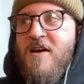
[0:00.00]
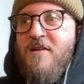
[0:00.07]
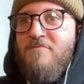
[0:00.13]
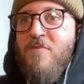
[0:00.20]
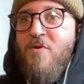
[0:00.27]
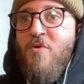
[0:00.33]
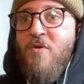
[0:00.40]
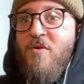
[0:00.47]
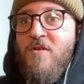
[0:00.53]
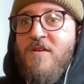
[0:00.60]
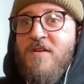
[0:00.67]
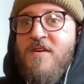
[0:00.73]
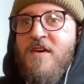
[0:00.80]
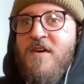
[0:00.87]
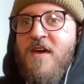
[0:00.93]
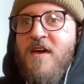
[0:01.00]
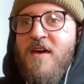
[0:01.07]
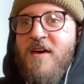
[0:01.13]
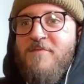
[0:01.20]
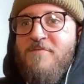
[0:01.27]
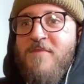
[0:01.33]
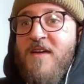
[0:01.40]
more.
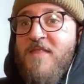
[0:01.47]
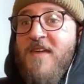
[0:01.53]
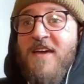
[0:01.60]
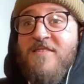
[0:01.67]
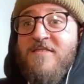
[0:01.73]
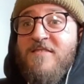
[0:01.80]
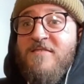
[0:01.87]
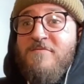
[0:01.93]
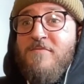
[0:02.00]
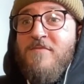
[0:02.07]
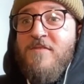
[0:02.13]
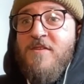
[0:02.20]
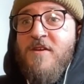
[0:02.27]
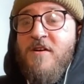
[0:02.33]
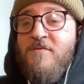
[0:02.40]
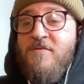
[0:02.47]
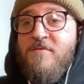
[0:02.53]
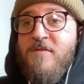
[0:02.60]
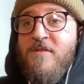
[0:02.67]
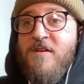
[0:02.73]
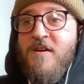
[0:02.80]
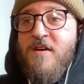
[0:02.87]
And that's, you know,
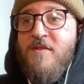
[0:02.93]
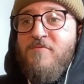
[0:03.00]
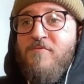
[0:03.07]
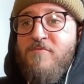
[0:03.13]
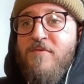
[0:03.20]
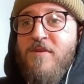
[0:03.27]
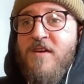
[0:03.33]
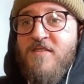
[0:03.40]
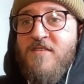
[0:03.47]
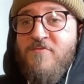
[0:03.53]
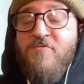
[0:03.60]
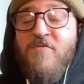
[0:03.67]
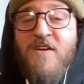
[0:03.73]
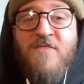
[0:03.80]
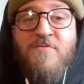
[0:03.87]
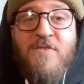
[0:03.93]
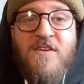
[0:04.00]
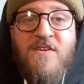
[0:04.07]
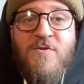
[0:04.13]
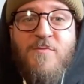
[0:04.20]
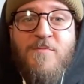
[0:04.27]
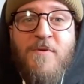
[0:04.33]
it's a really, really
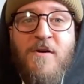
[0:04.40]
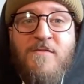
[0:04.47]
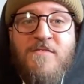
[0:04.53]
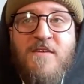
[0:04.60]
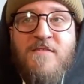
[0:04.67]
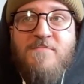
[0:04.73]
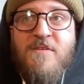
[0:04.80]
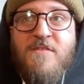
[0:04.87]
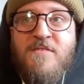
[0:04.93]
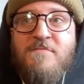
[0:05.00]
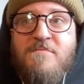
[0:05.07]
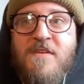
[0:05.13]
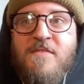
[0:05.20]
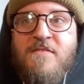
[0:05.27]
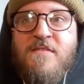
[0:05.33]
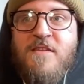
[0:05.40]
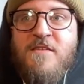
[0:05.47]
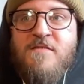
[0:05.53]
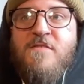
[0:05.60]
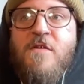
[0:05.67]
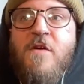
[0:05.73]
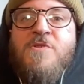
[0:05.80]
cool process, because it means that
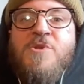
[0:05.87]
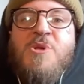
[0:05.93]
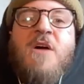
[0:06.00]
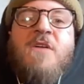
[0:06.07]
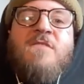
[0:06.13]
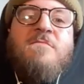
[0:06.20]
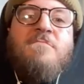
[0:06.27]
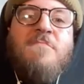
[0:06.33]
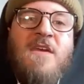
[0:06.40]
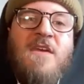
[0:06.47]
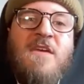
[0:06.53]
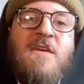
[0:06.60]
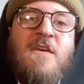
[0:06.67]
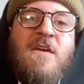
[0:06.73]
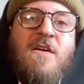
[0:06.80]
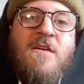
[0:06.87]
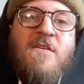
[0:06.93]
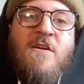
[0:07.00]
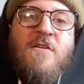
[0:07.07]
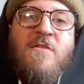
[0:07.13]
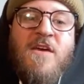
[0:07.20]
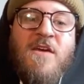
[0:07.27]
it's not just me
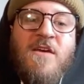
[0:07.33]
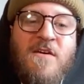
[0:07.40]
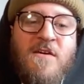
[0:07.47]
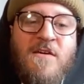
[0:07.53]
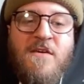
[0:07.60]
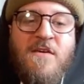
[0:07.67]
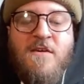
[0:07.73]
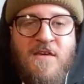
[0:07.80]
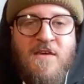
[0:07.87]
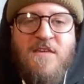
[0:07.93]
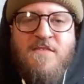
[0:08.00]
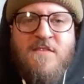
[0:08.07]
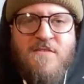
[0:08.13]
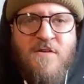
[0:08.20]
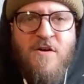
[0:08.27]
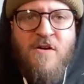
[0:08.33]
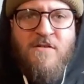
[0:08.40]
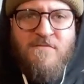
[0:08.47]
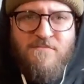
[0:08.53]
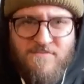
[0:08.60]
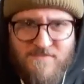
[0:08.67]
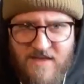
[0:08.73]
going, here's the
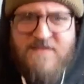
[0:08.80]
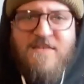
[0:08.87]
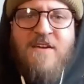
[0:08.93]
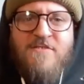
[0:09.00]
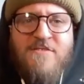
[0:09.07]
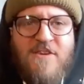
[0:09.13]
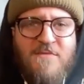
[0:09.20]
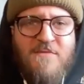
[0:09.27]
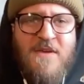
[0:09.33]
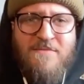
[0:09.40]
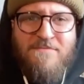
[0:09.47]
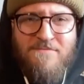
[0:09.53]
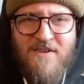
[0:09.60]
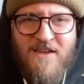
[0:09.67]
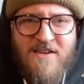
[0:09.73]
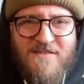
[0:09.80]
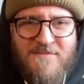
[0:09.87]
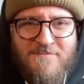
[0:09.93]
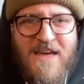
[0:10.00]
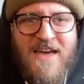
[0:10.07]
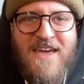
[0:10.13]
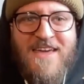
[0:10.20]
song, that's how it's going to be, learn to
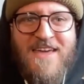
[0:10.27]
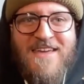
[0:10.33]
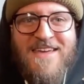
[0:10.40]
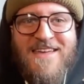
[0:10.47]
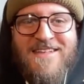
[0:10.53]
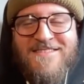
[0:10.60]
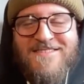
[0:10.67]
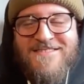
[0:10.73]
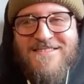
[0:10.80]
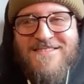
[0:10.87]
play it.